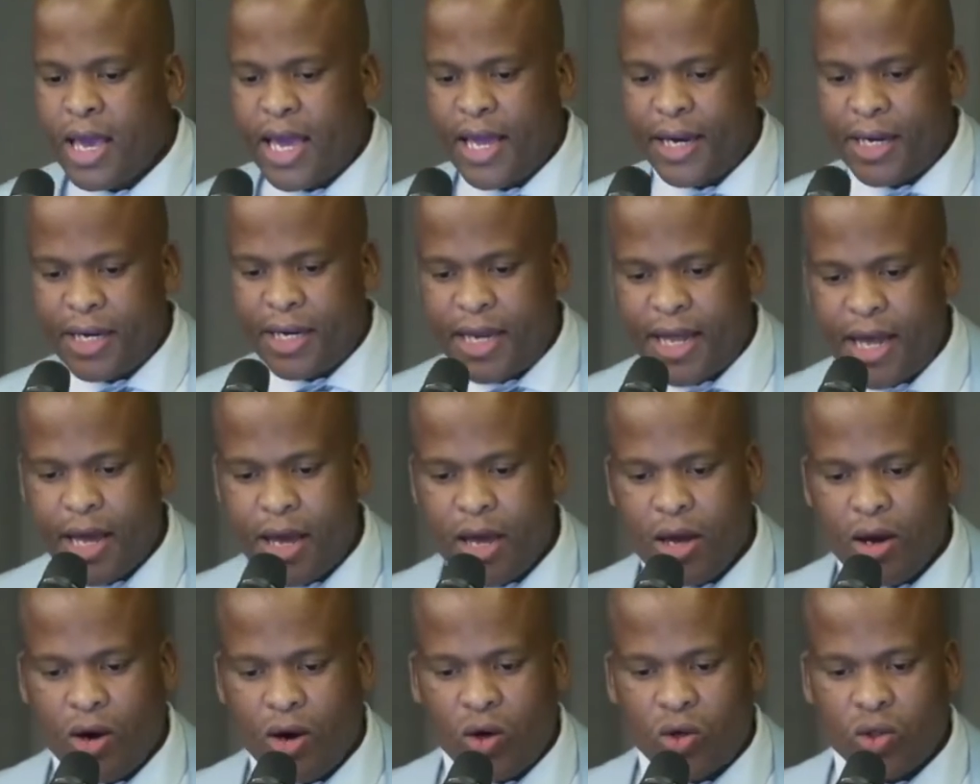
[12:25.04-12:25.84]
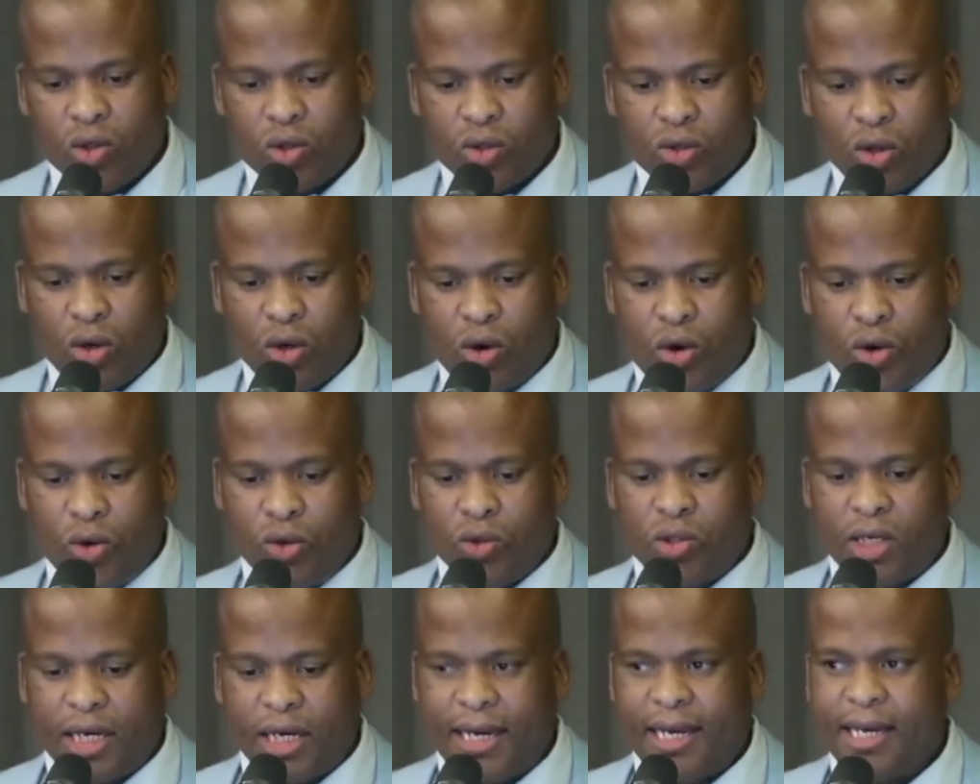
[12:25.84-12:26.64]
And also
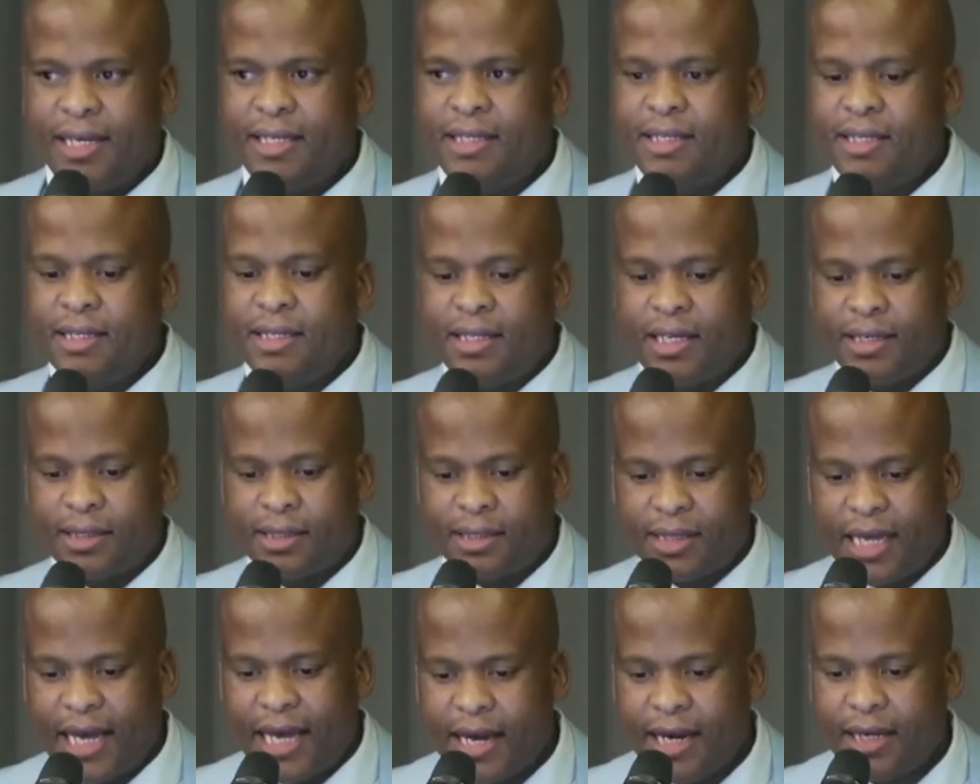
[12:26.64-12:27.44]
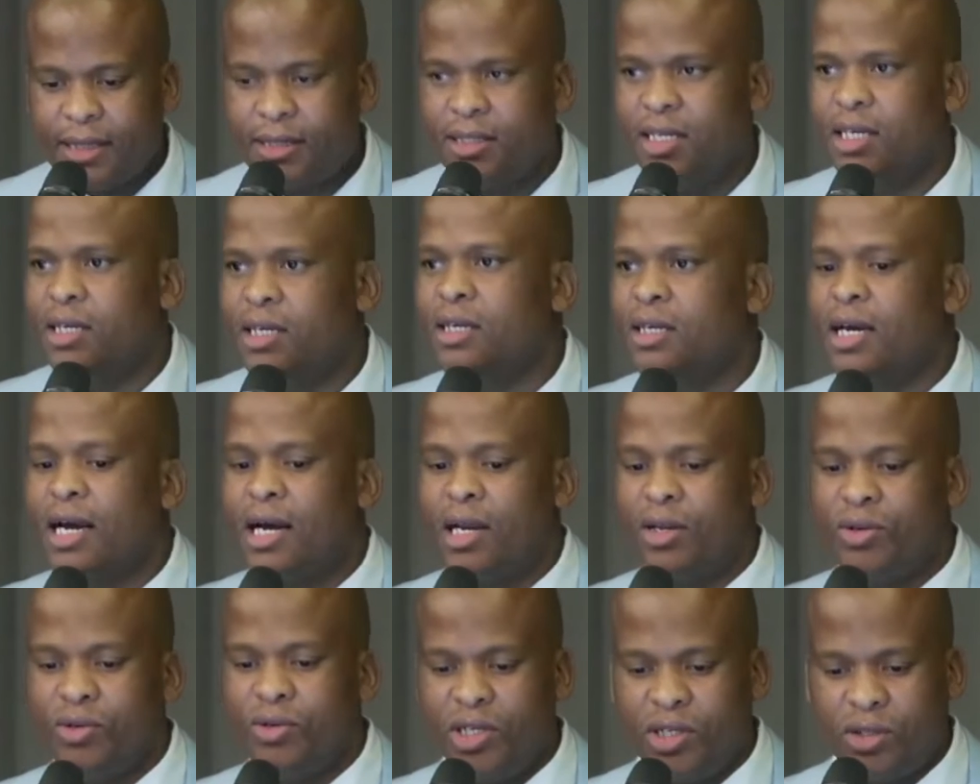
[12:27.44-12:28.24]
utilizing the SAIGA
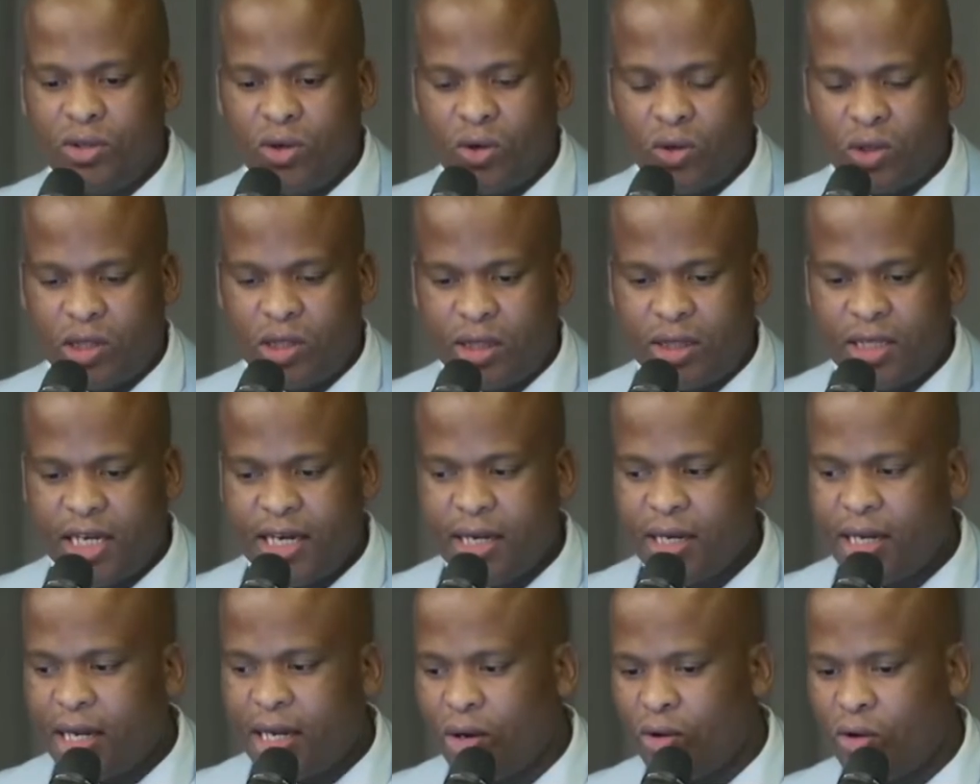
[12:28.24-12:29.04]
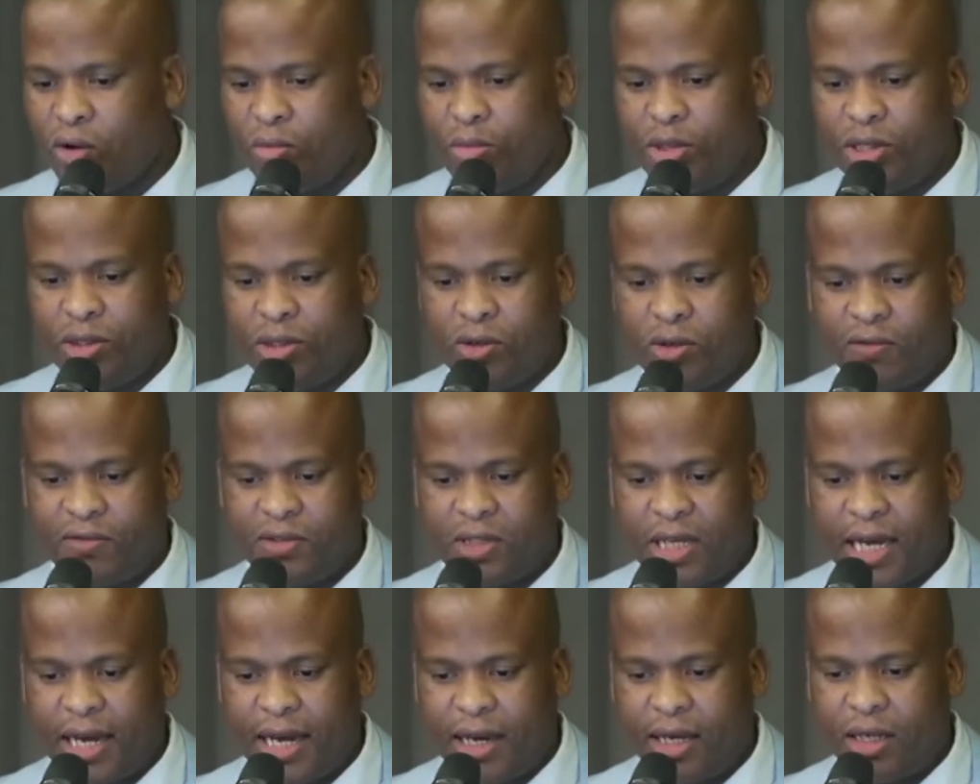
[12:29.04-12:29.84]
technical unit or the technical committee of
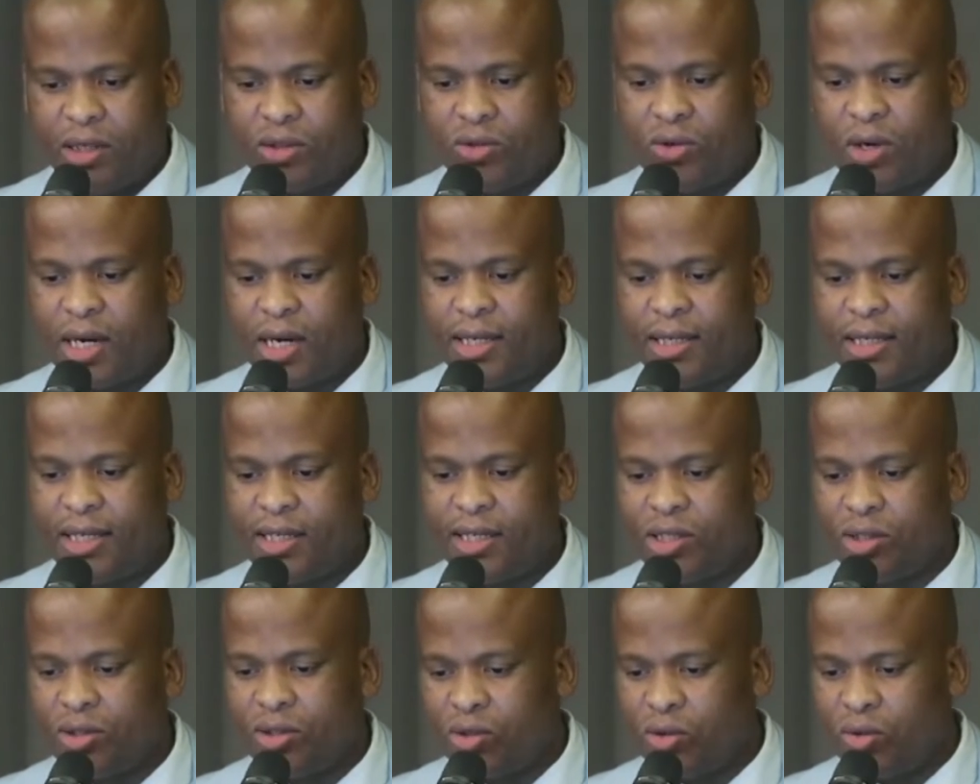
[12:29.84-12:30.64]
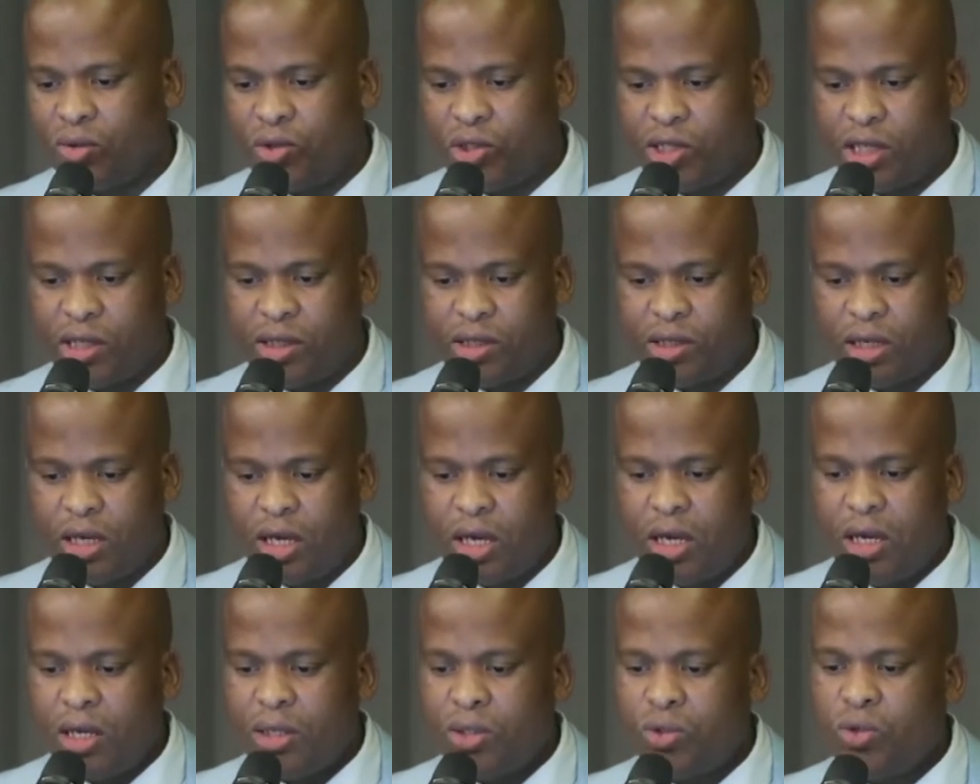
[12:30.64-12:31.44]
SAIGA to address solutions
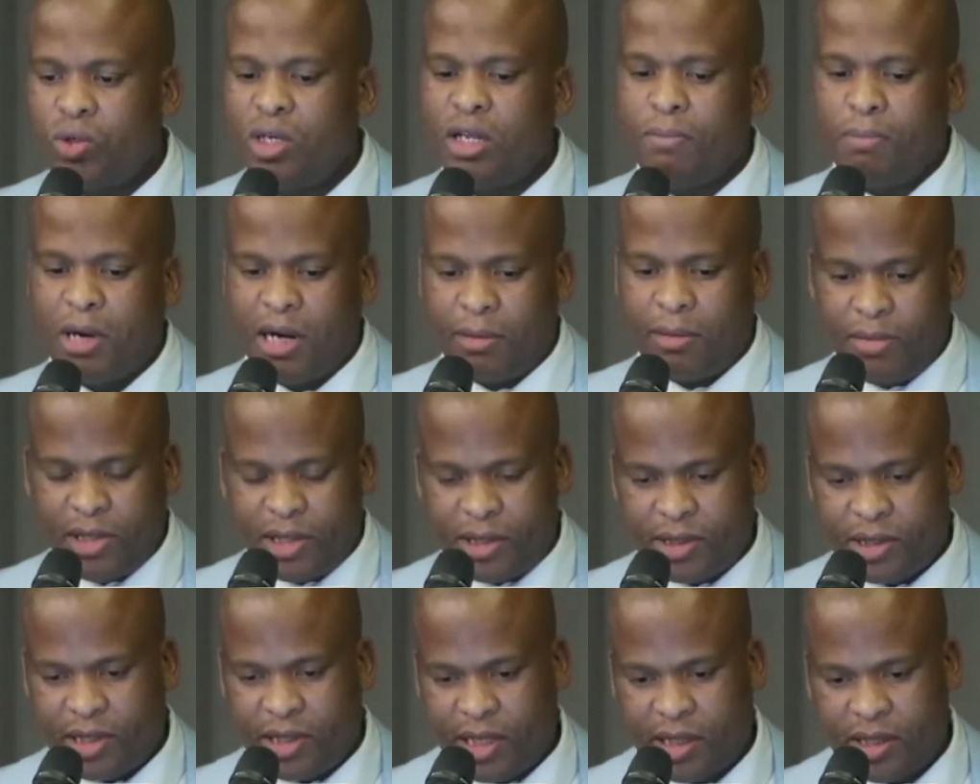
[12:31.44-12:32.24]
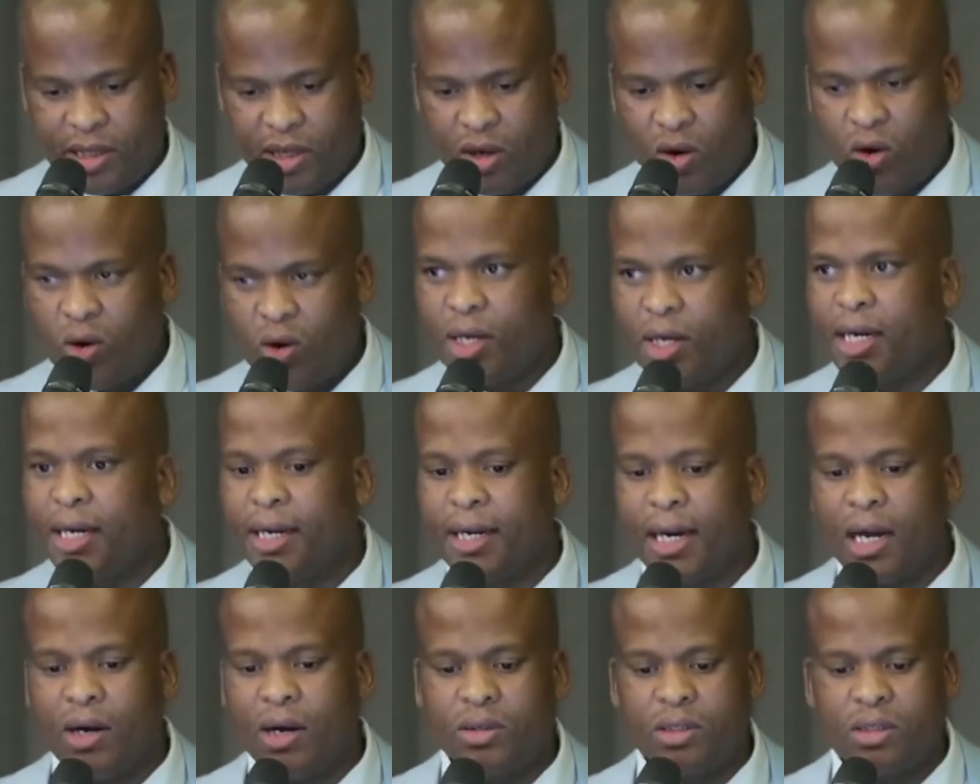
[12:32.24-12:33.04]
to the public sector on the
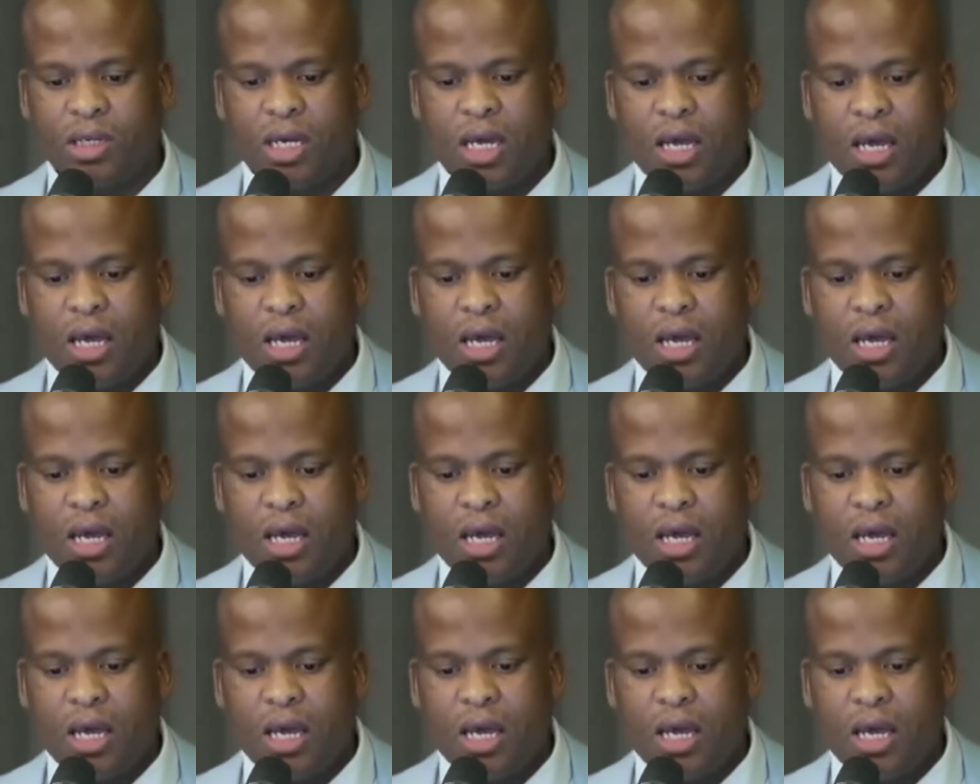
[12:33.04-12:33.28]
ground.